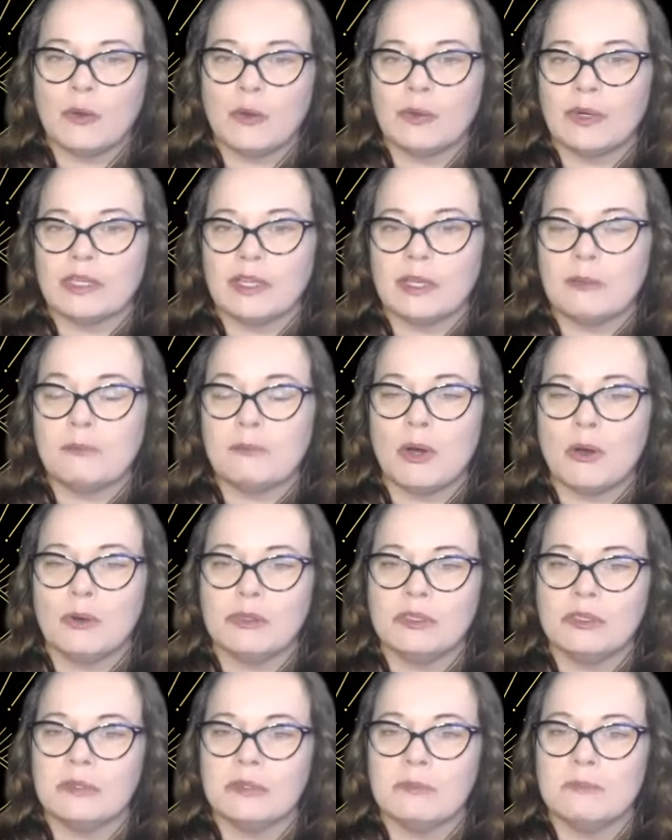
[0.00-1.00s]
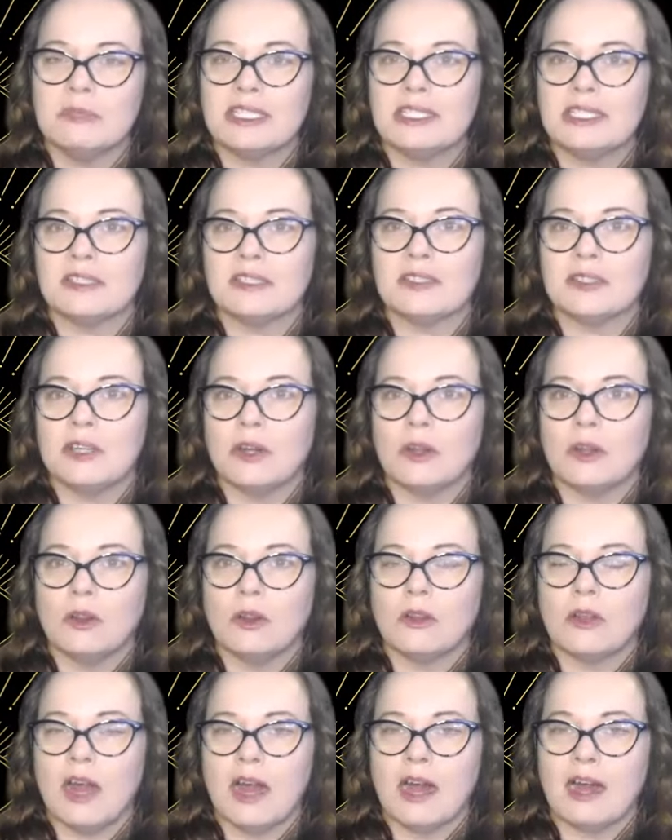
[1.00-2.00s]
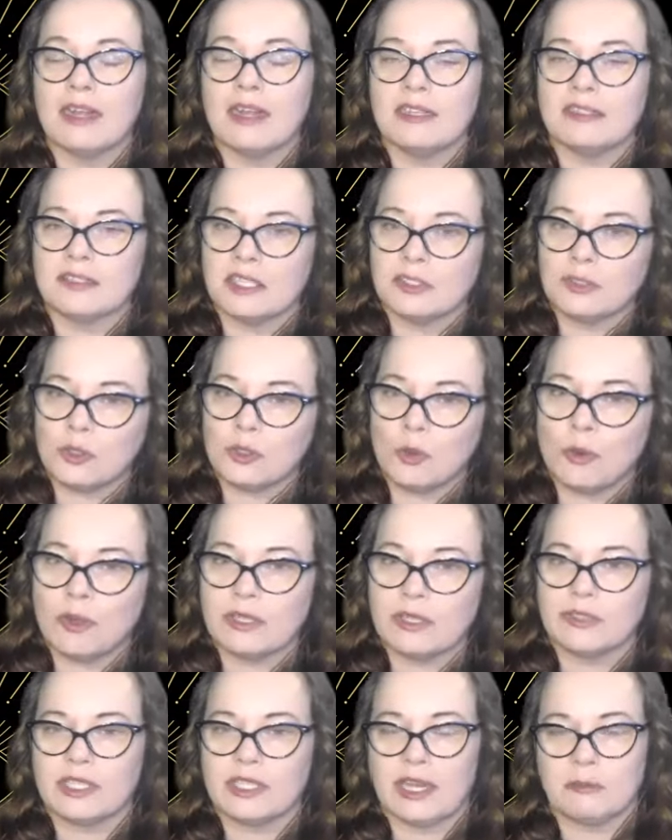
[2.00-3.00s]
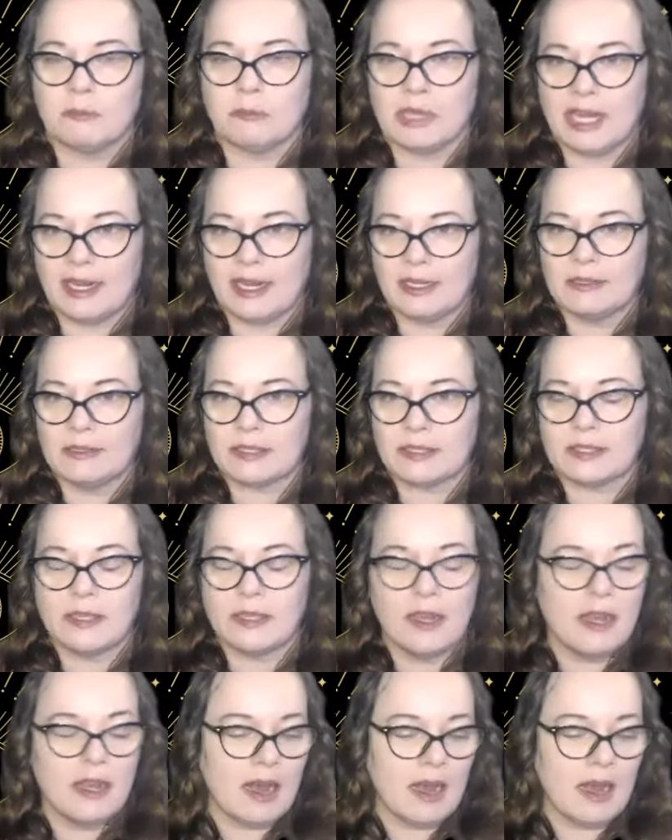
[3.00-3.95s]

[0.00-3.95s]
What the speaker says: really potent medicinal essential oils and plants.